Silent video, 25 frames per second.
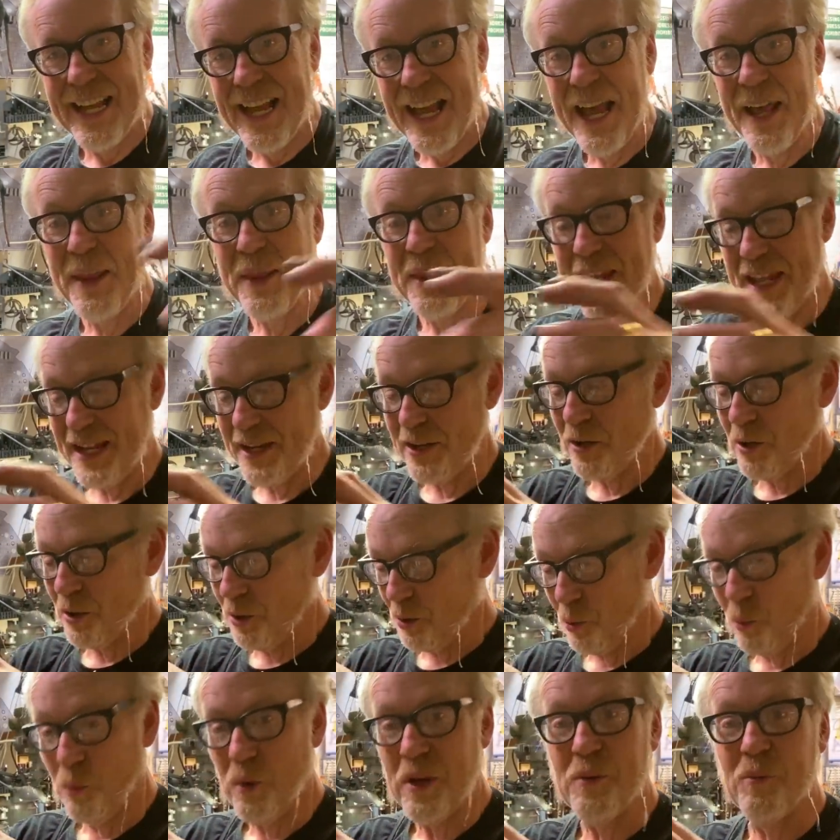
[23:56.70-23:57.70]
And then
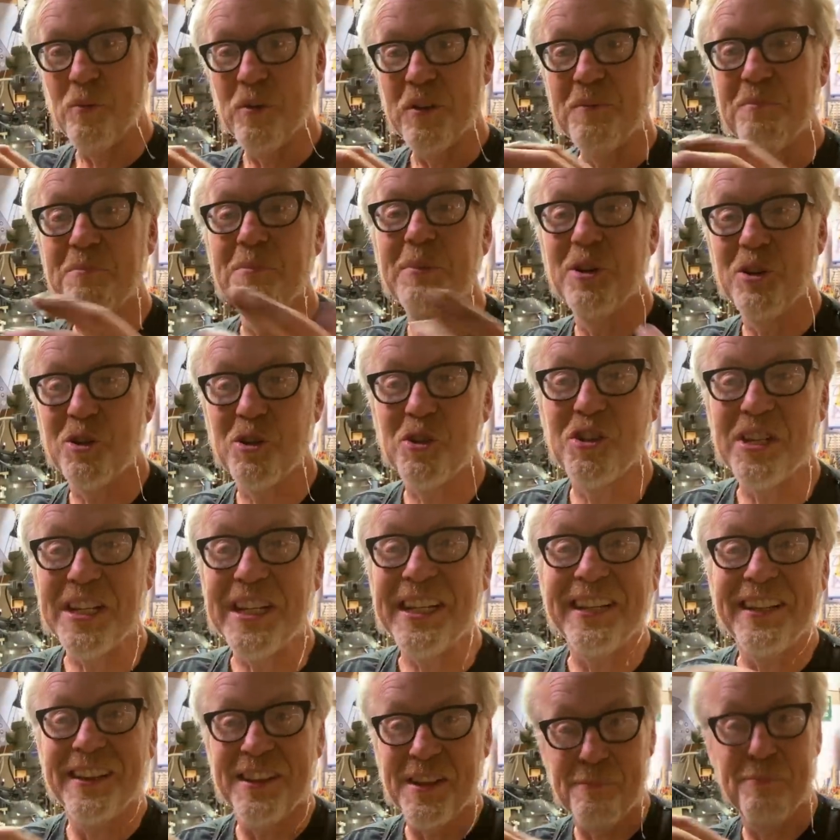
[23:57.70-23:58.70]
we would
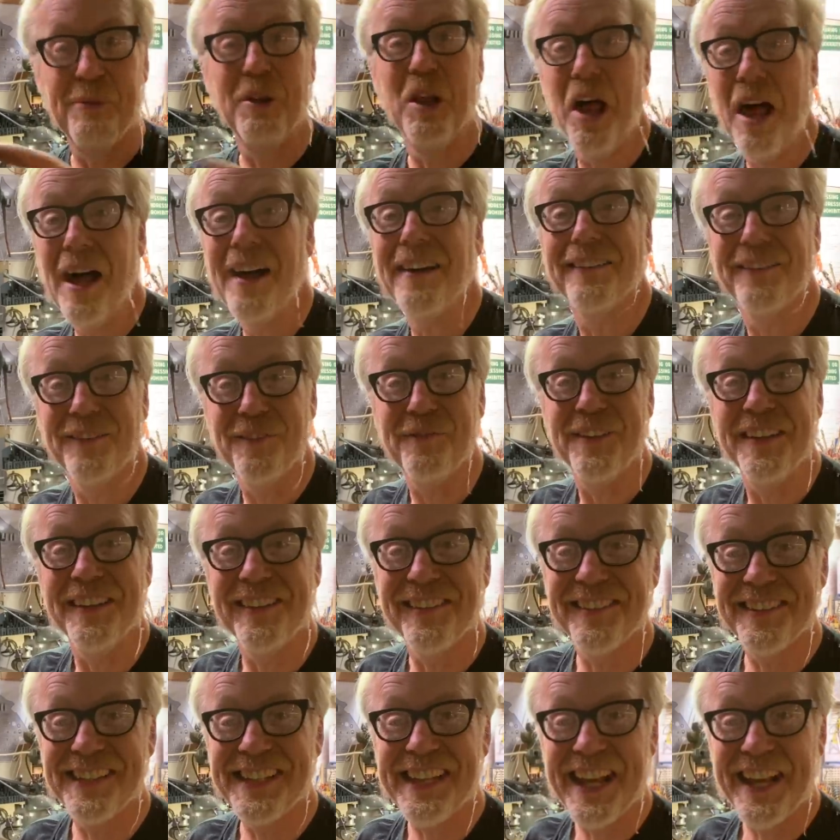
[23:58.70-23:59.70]
machine the blocks of
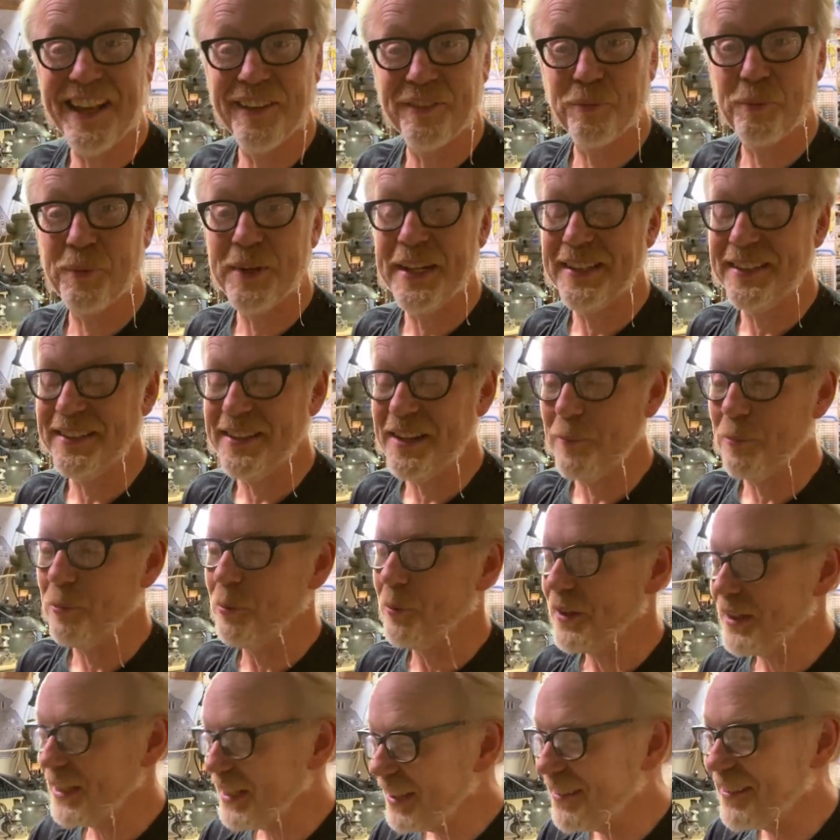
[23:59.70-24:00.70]
Instacast we ended up
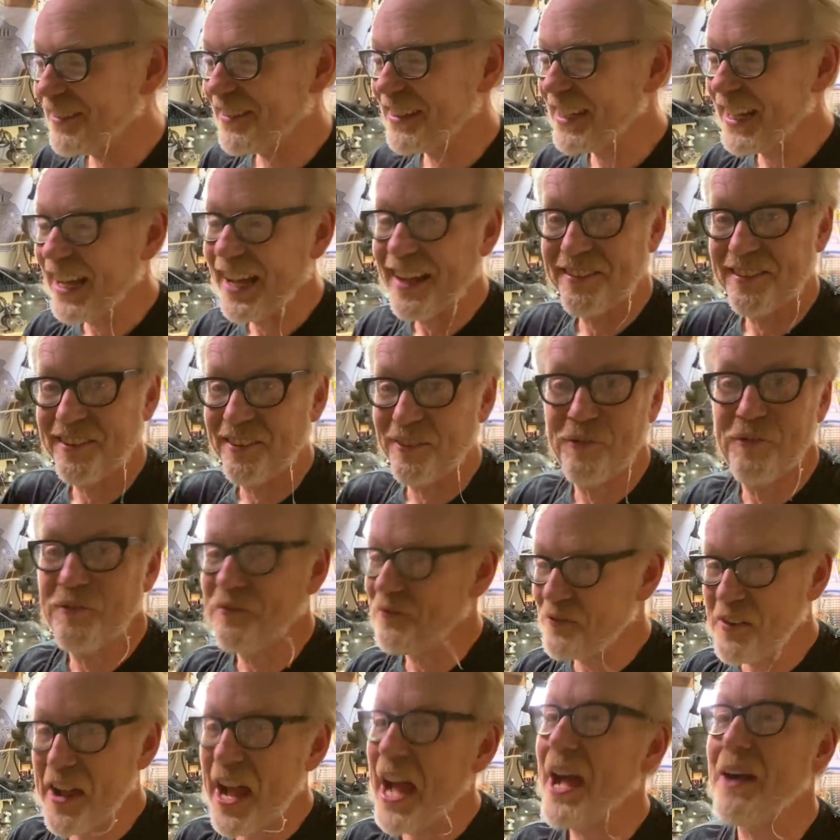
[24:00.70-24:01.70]
with. Instacast is
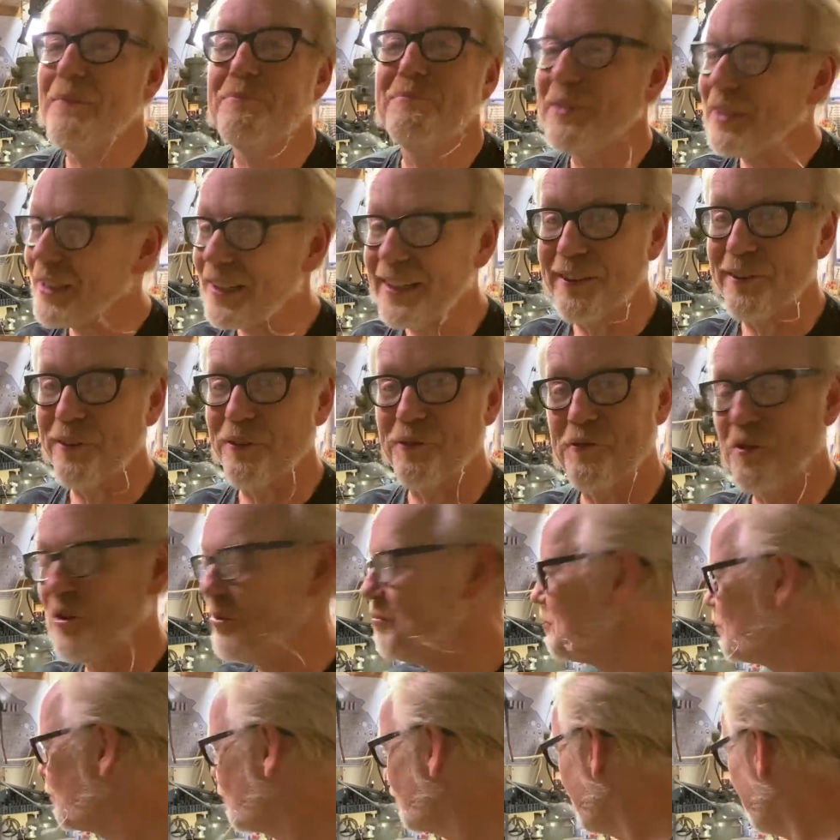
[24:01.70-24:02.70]
fabulous for
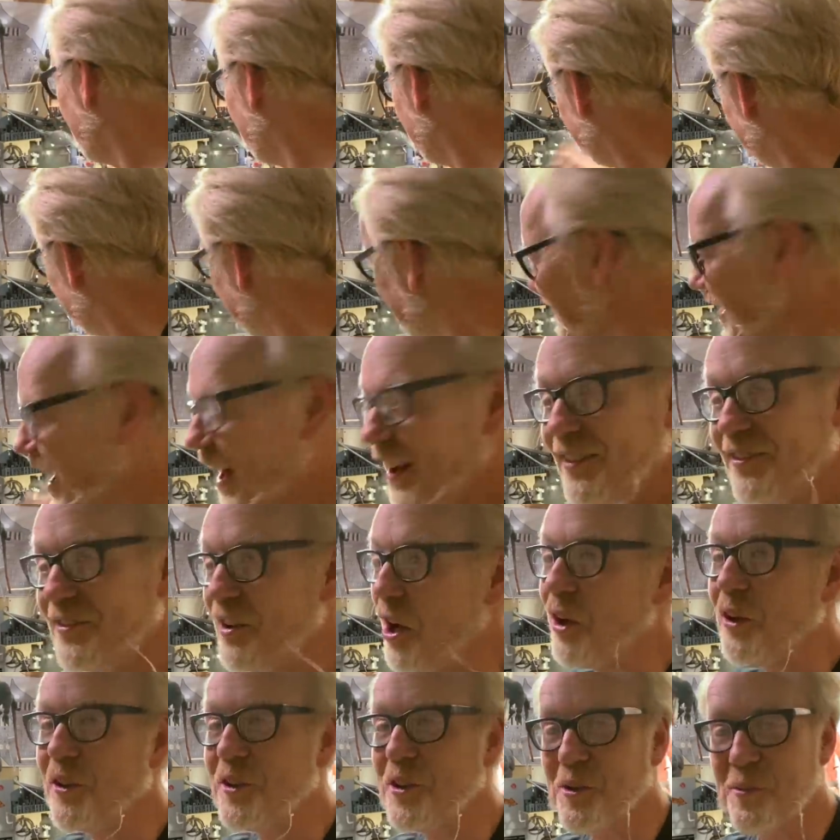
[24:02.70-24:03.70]
machining. It does not
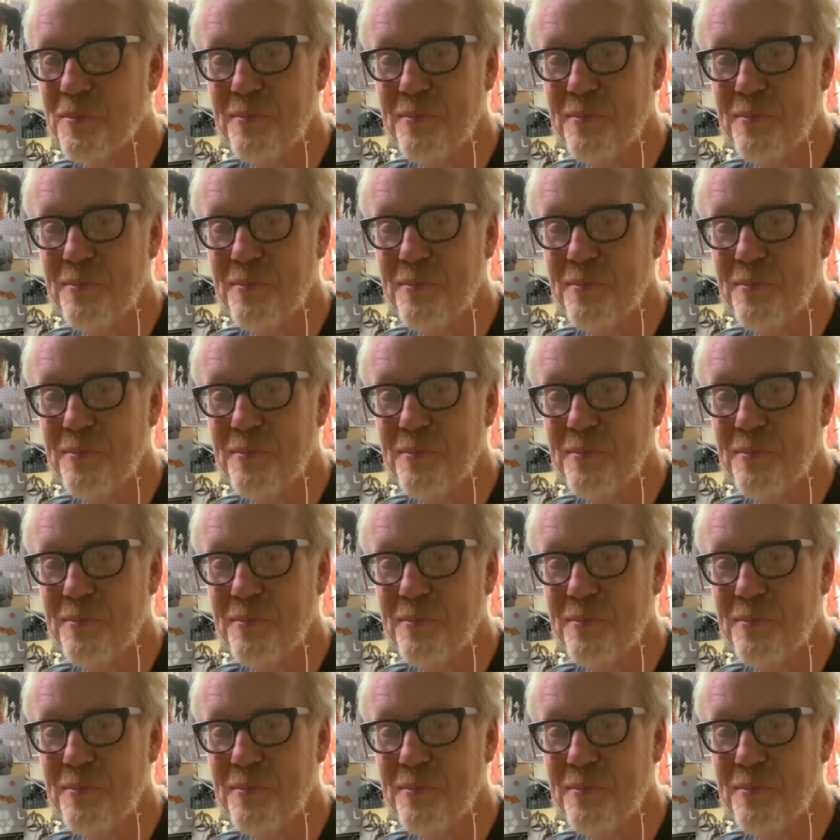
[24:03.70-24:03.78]
dull your